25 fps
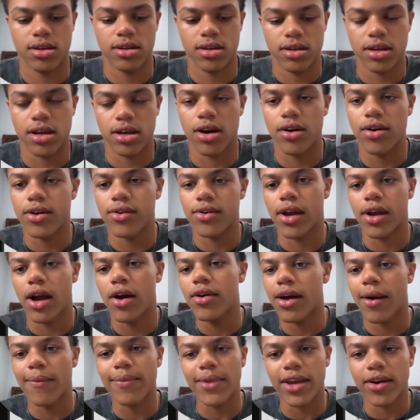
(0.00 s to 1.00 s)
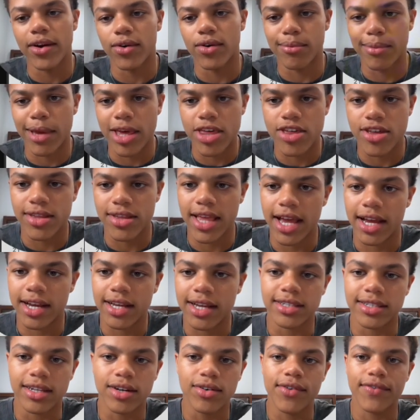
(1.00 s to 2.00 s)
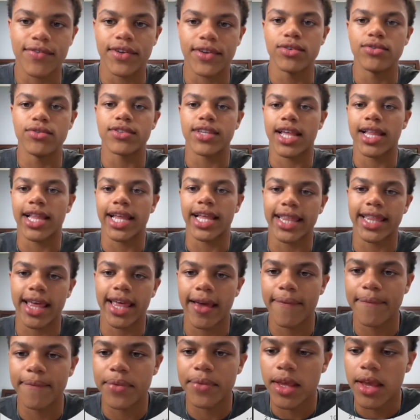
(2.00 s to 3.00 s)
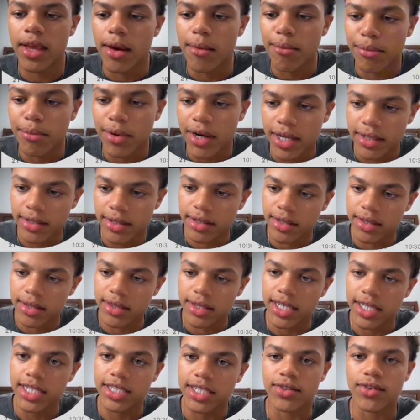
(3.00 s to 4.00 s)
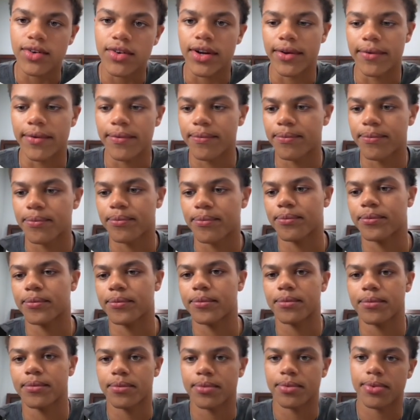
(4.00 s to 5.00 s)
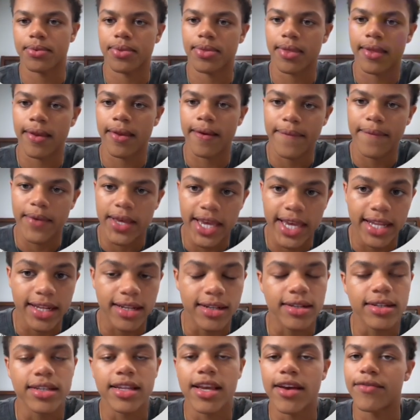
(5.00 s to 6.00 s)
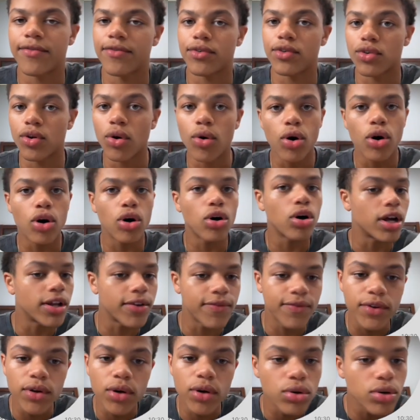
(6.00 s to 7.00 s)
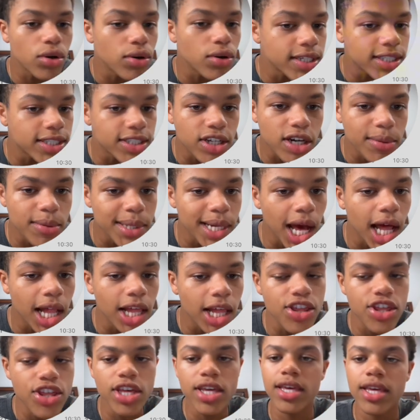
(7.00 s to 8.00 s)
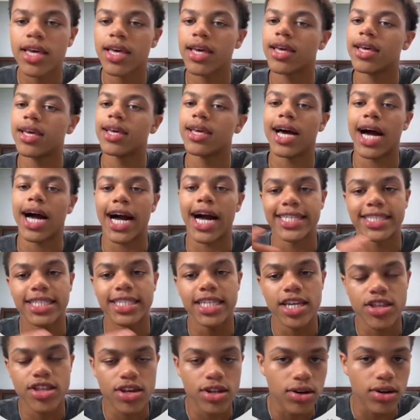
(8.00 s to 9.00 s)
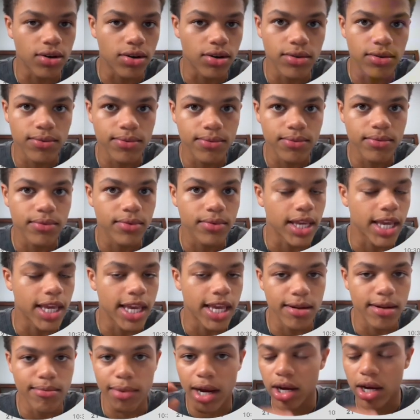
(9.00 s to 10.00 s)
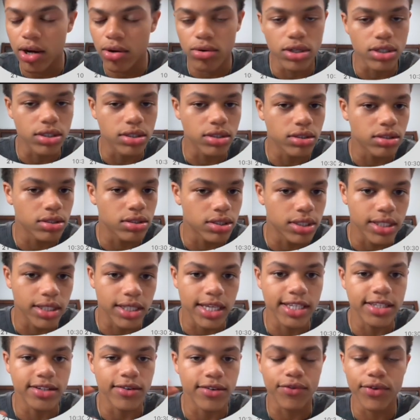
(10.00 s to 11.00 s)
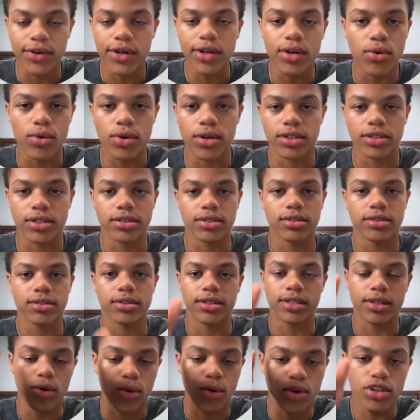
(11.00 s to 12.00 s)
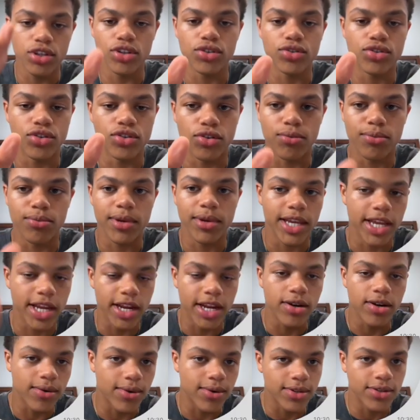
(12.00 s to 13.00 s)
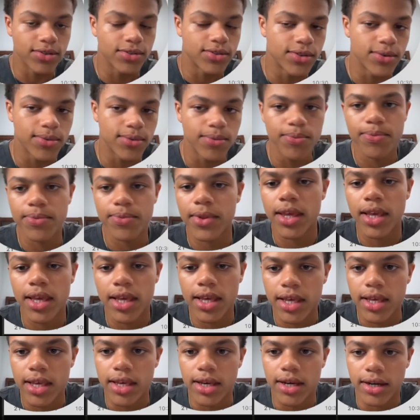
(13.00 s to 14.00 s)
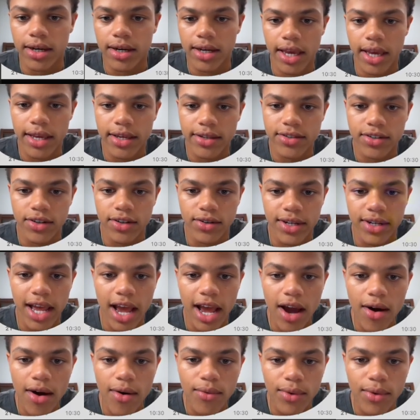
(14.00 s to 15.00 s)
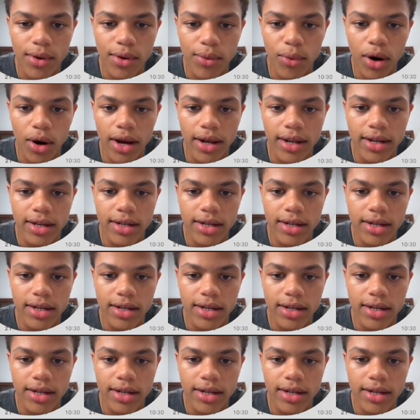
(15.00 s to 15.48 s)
I'm not even gonna mention that because I don't even use that like that. But these three. And if you don't know this terminology, I teach it all in my course. It's a free course on YouTube, here on YouTube. Okay, so now we want